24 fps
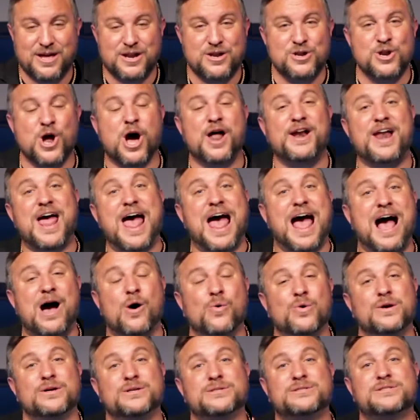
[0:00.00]
not
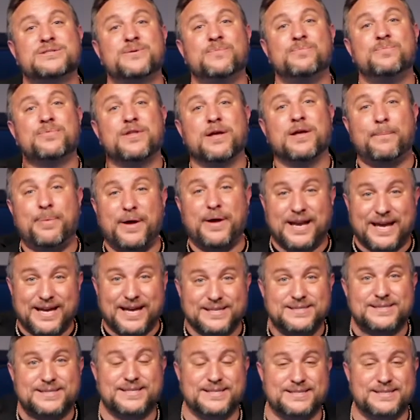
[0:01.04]
ours, but
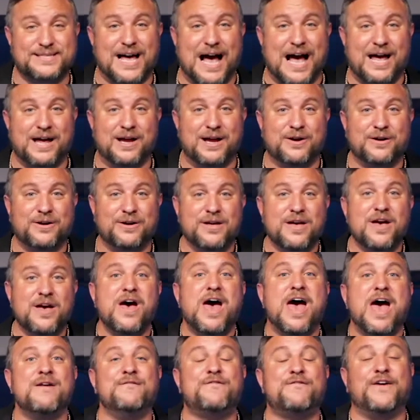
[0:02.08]
His desire,
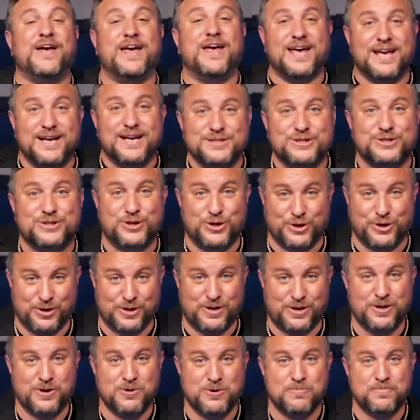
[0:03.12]
and for His
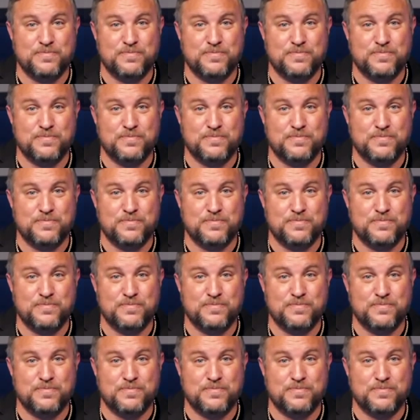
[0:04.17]
good.